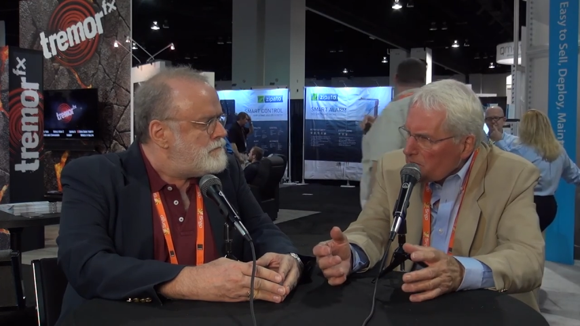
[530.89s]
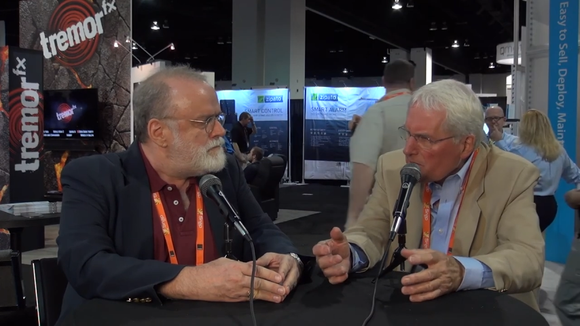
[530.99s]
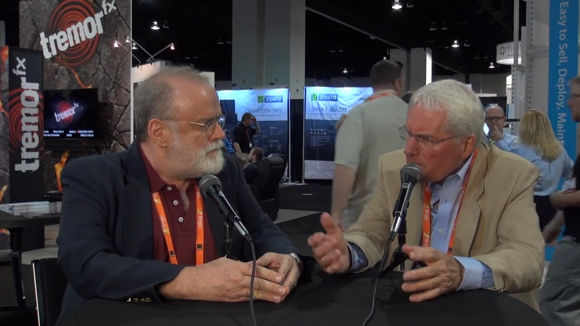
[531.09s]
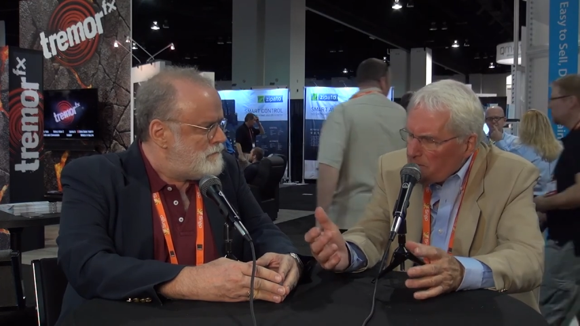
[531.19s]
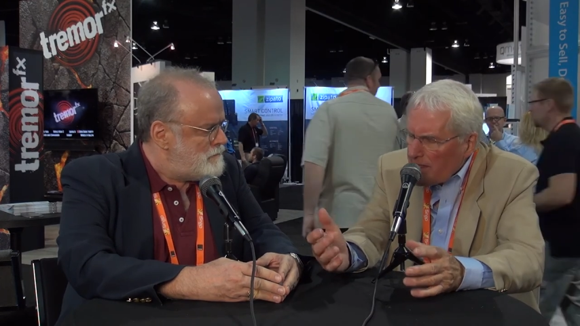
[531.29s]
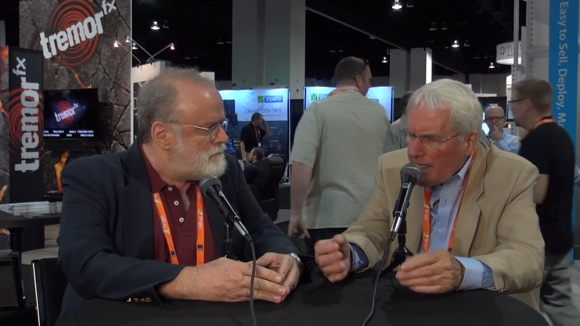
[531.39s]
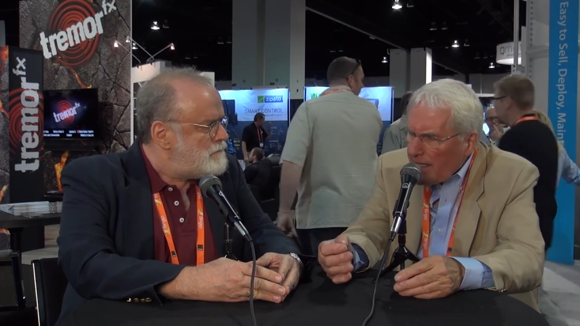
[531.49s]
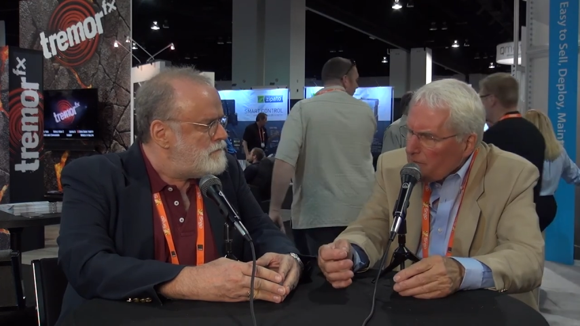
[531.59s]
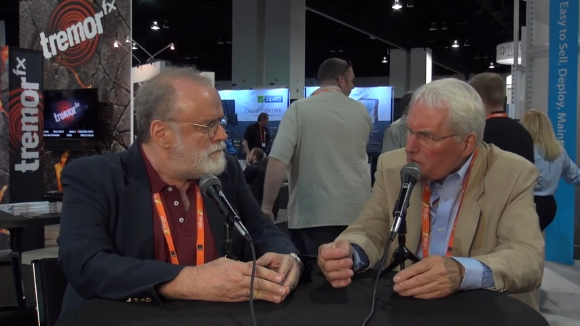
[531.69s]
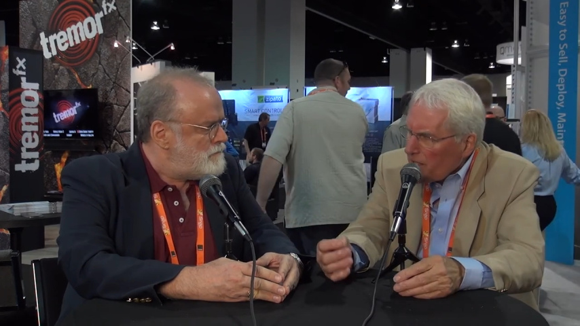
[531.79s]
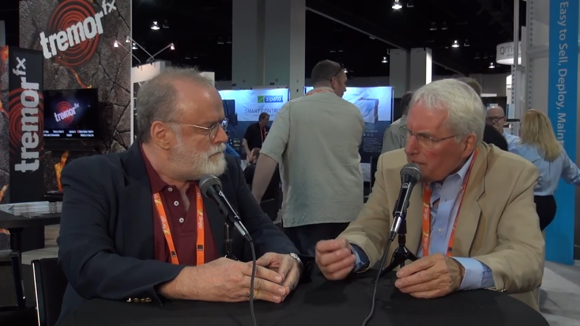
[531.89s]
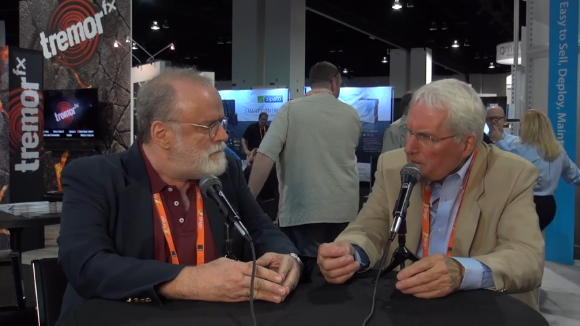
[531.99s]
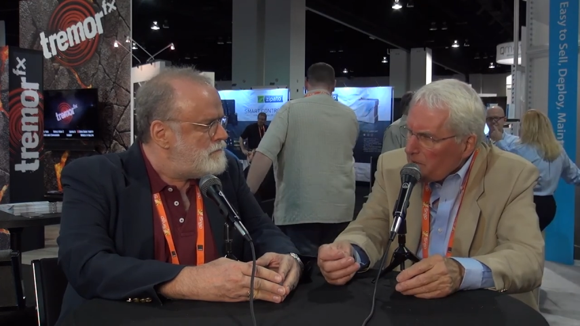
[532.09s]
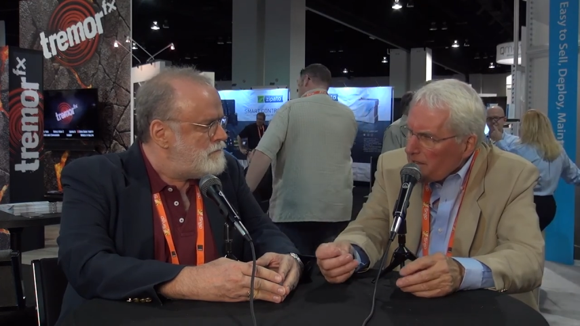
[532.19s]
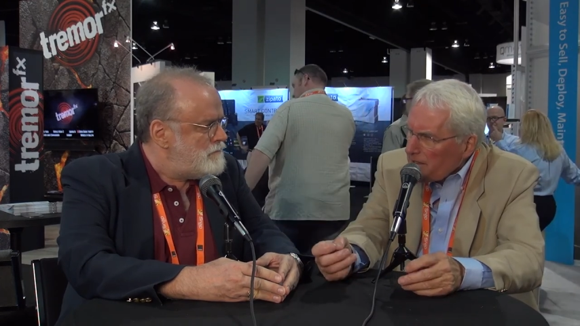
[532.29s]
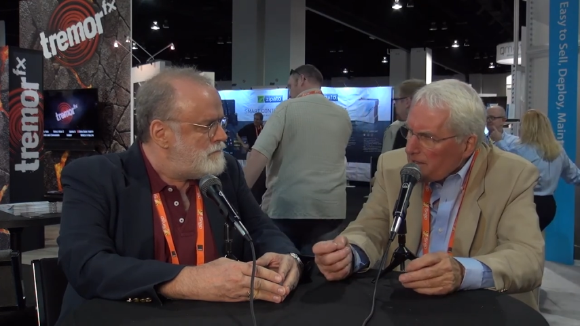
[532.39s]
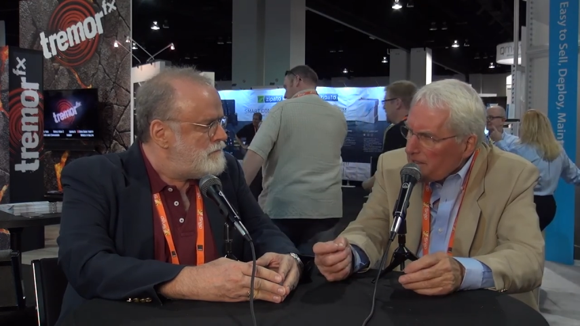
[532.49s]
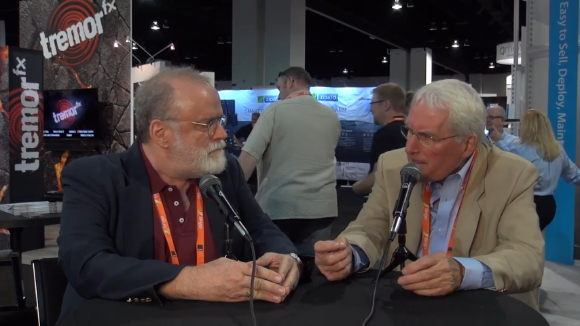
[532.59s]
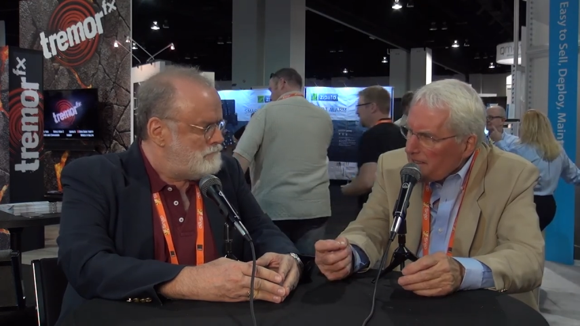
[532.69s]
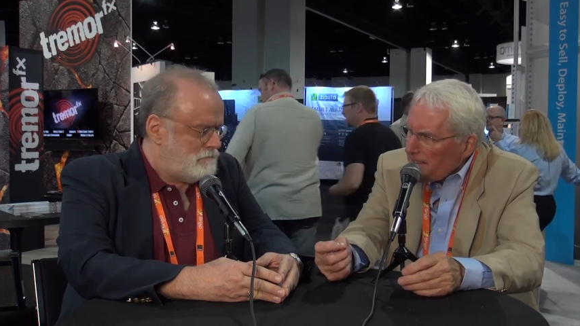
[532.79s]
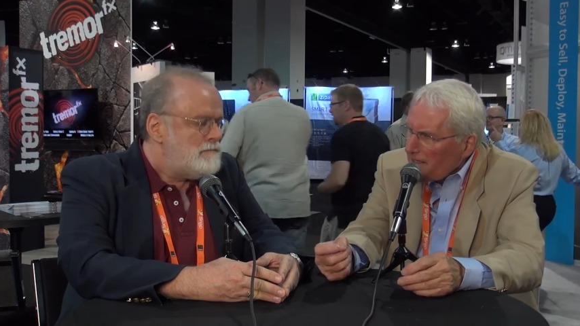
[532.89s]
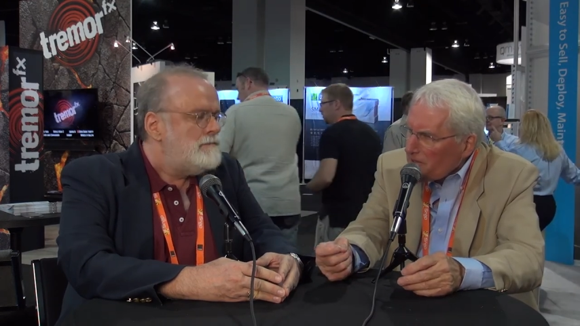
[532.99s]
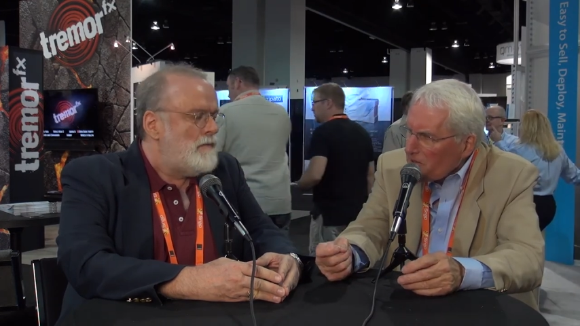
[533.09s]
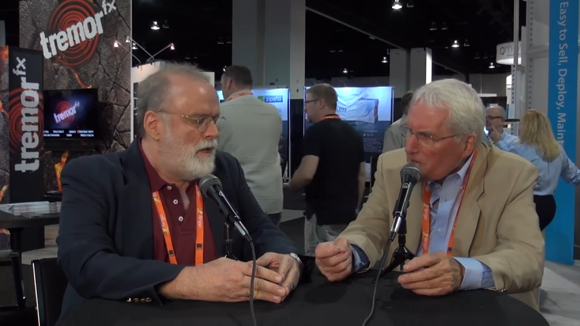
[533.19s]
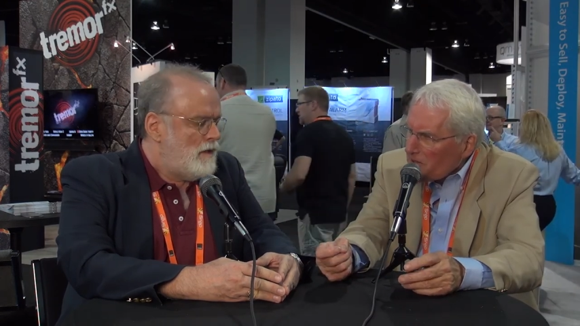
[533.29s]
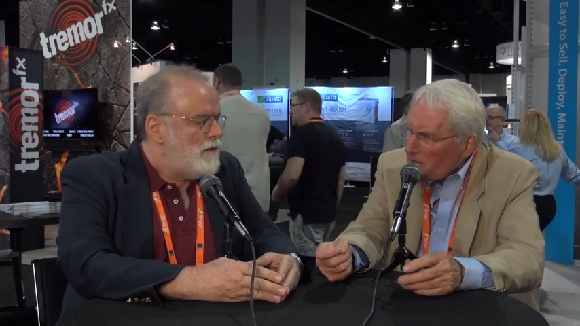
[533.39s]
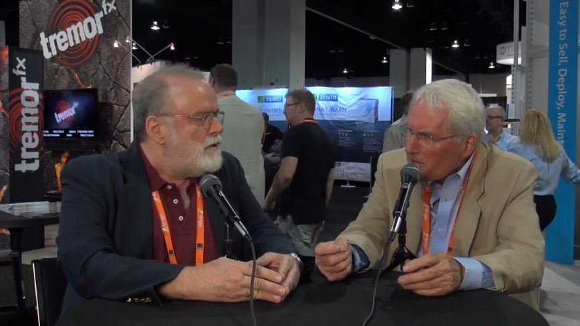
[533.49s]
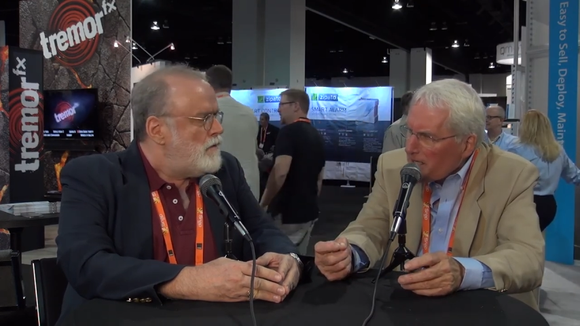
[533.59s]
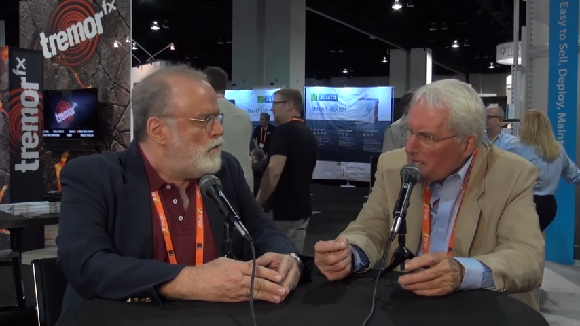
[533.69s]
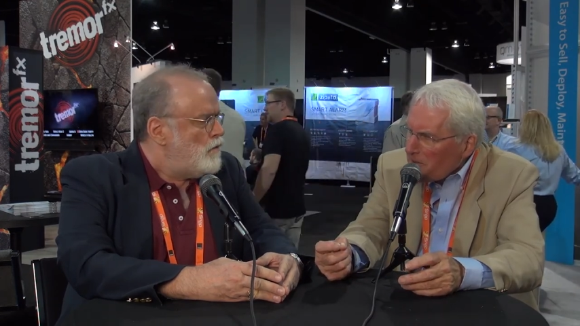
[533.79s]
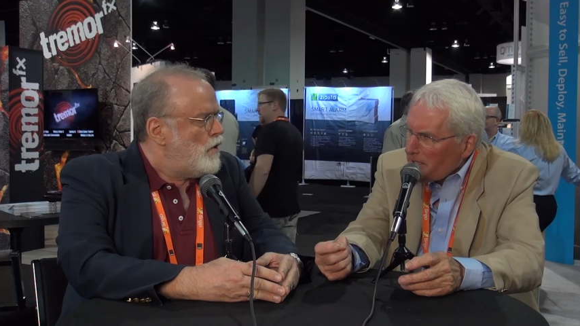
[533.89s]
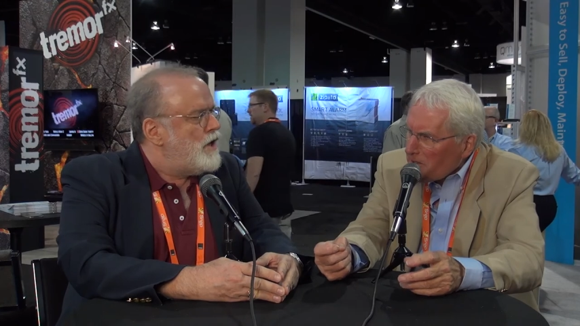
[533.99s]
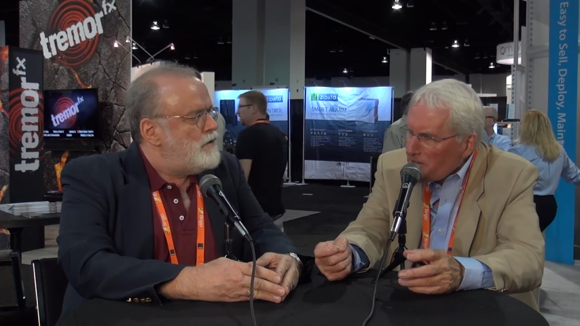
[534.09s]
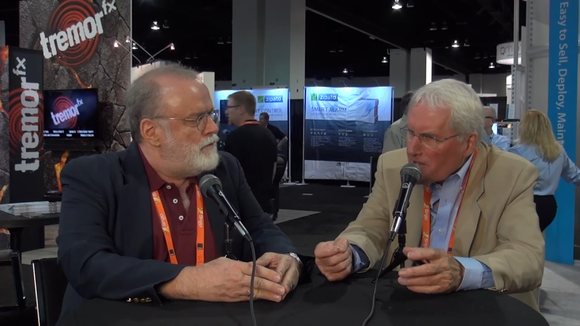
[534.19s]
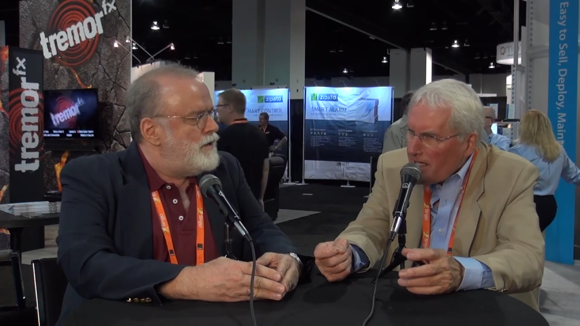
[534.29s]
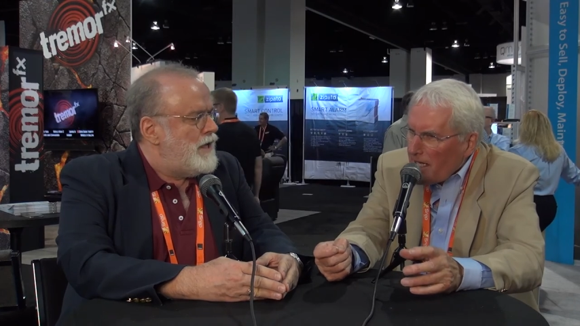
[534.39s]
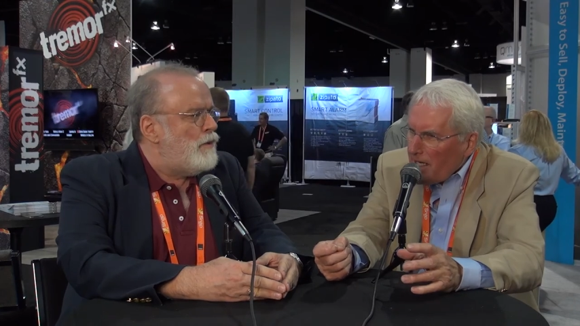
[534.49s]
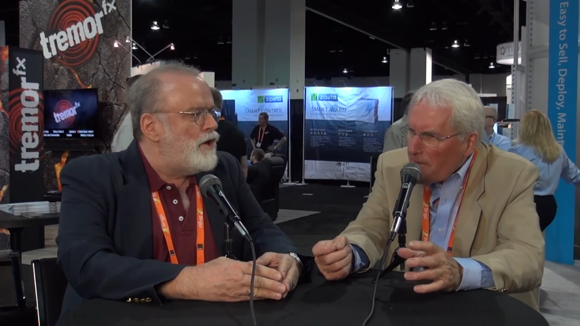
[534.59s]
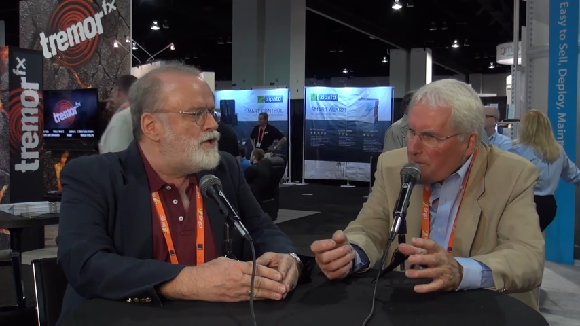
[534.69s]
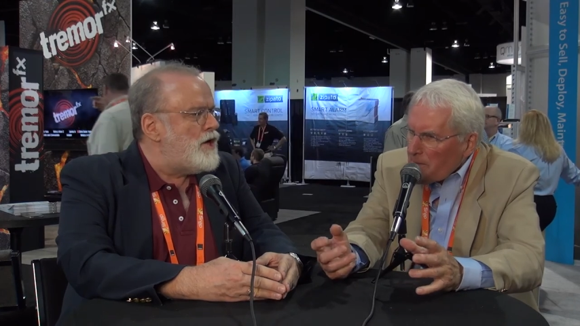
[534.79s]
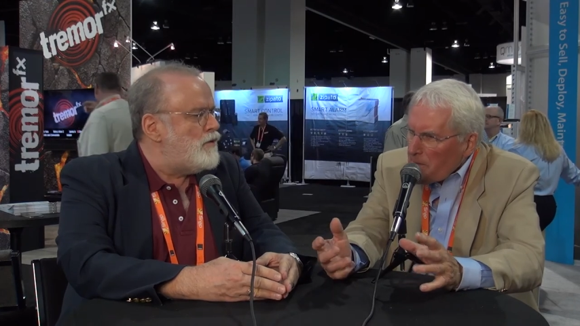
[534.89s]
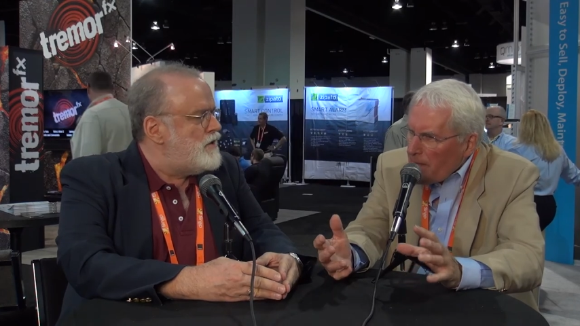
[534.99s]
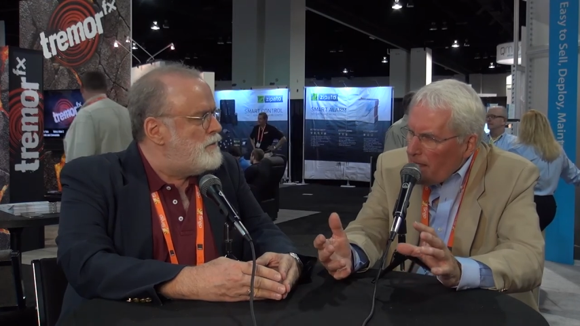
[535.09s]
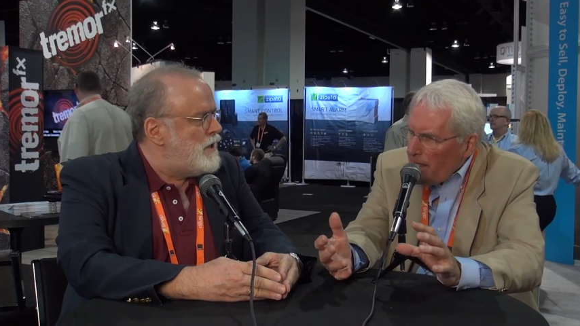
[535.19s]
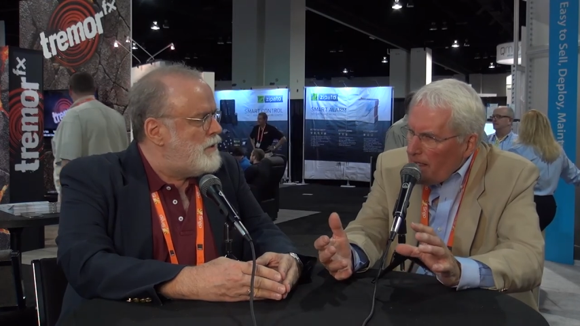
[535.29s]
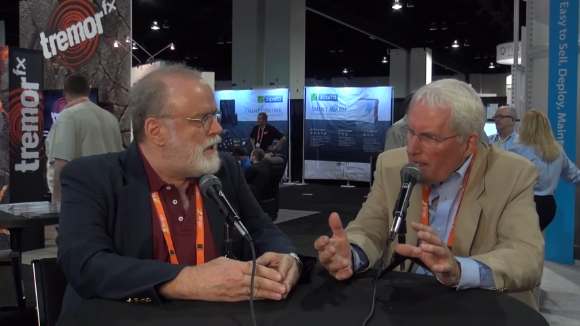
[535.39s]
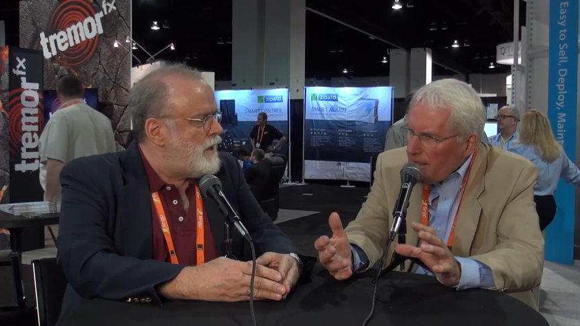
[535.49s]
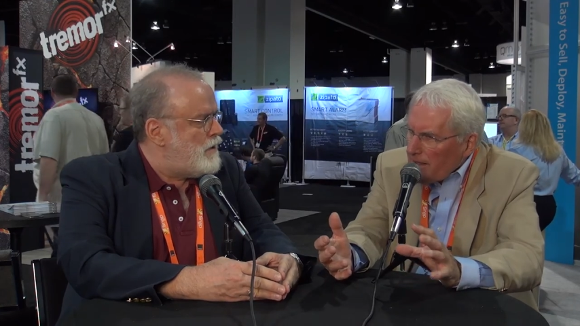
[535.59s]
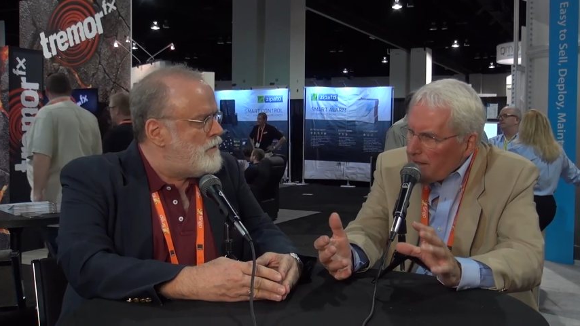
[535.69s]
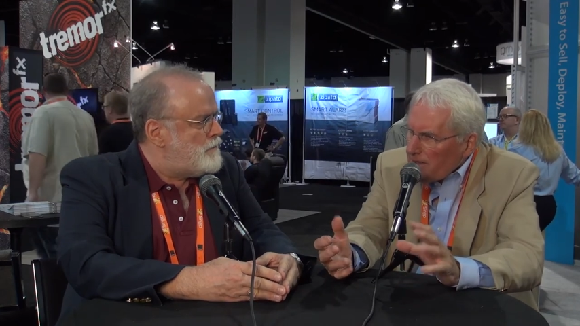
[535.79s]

Speaker 1: It, if you chat to Peter uh, later on, you'll, you'll get a better gonna, insight. Yeah, we're going to talk with him a little bit later.